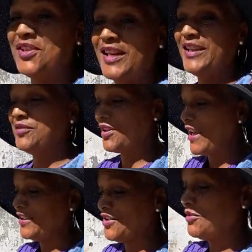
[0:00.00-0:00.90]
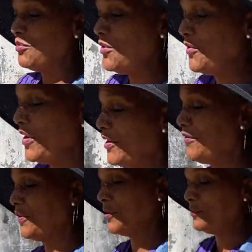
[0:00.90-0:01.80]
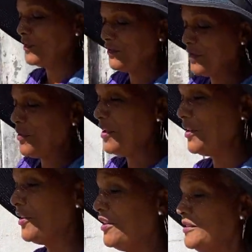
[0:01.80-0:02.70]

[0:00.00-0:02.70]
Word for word: I had just moved there from here.